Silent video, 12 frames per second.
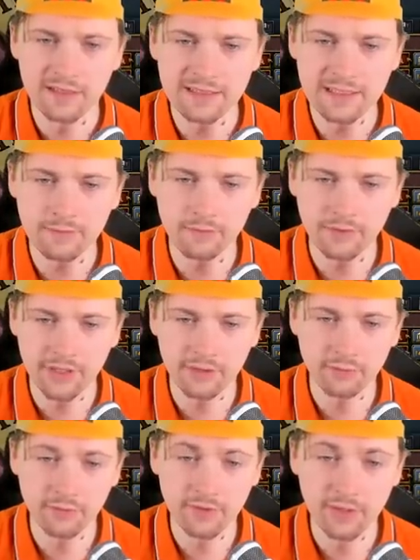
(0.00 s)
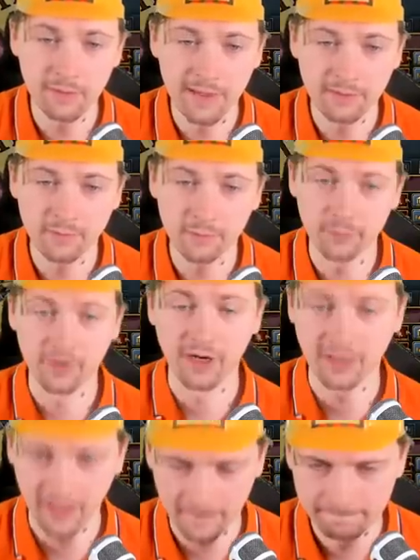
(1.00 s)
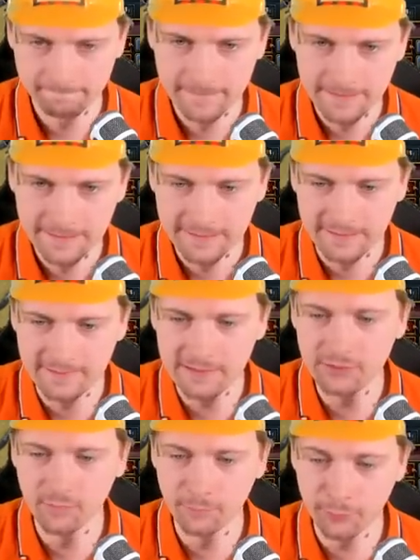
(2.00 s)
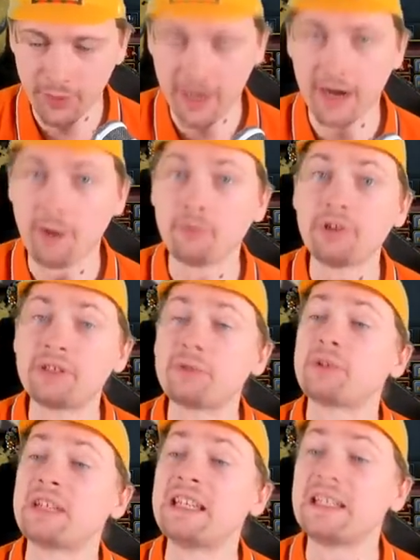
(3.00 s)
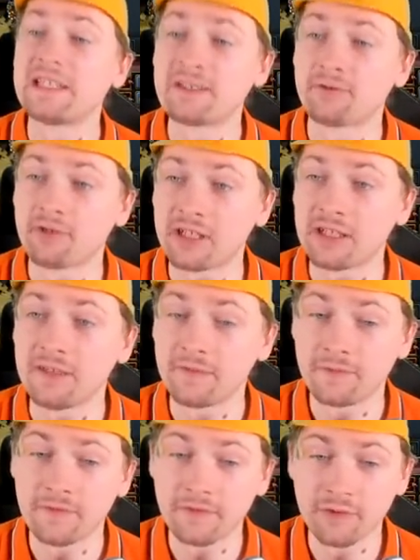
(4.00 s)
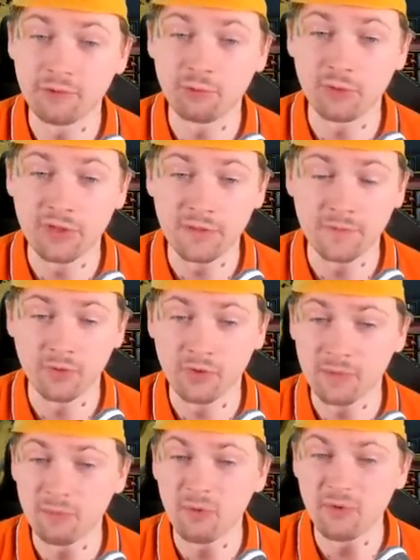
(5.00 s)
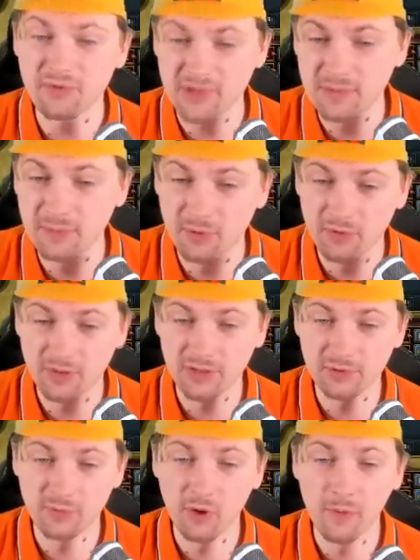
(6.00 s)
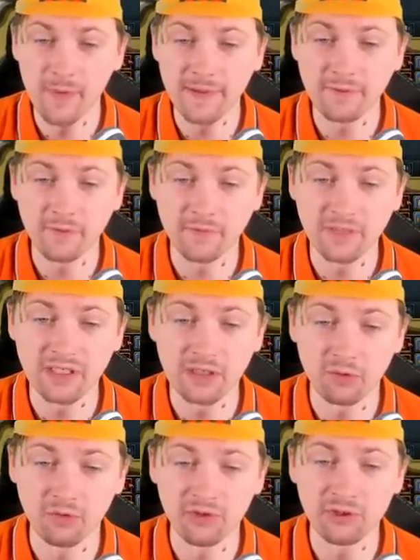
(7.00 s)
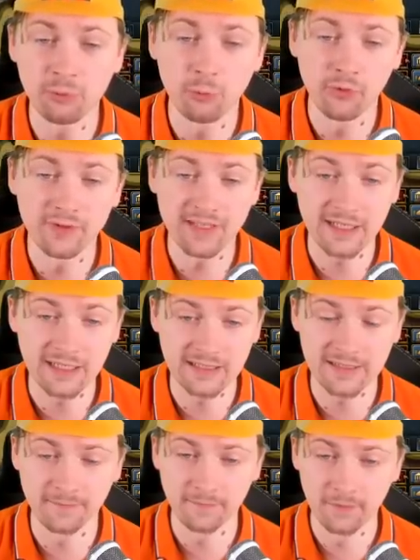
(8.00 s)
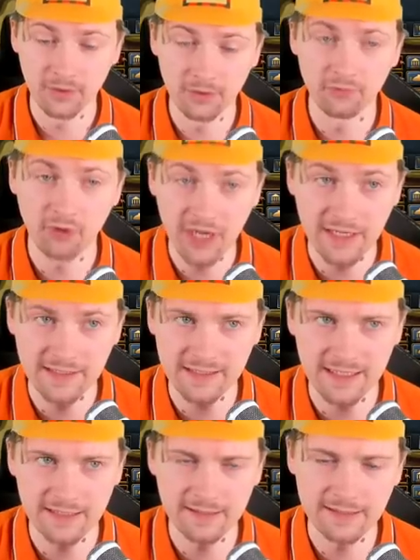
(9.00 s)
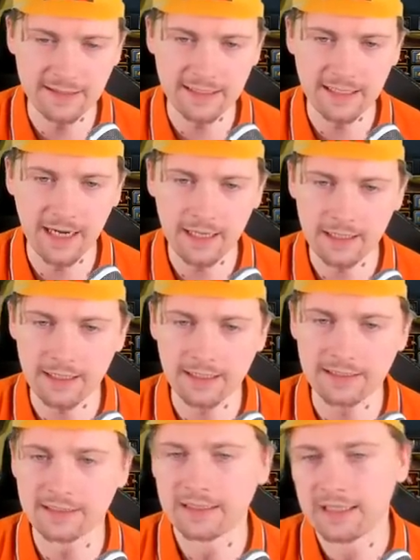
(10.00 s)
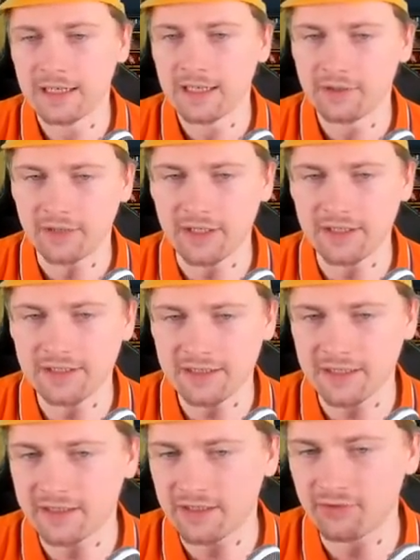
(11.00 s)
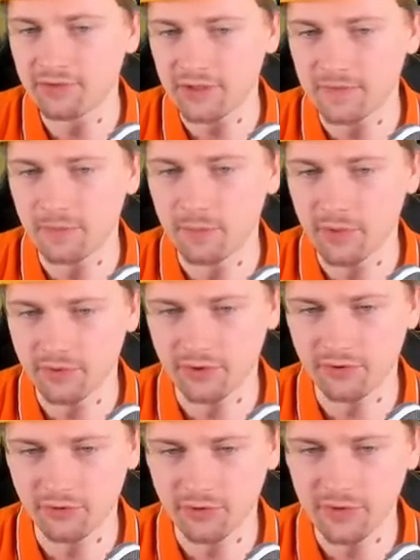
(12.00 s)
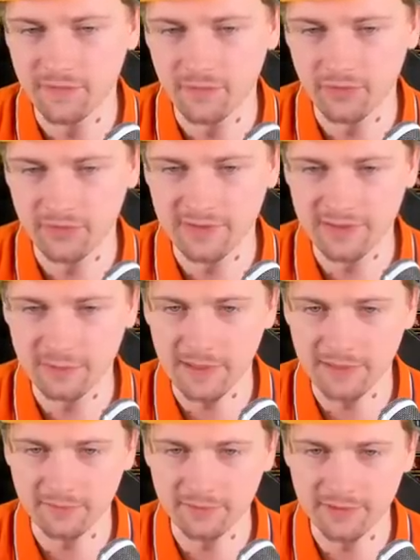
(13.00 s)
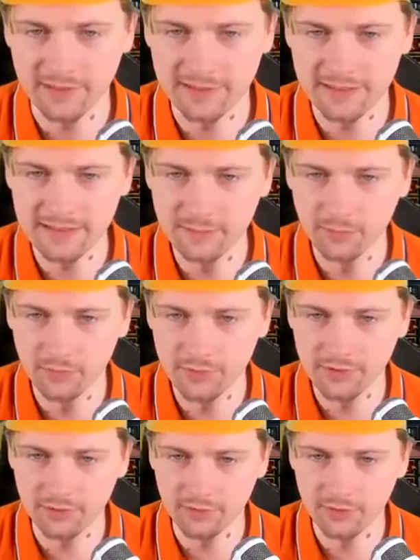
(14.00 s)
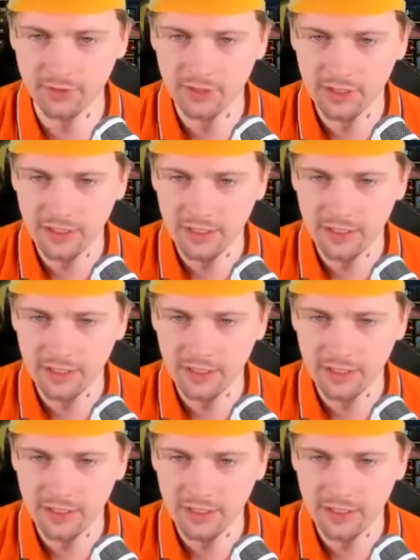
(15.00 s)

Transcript: Let's see what I can do in the Battle of Praga. The Siege of Prague is historically in fifteen twenty-four the most important moment of this coalition wars against the Florence and the Allies. You can see they don't even bother to reinforce this battle, so that's easy war score.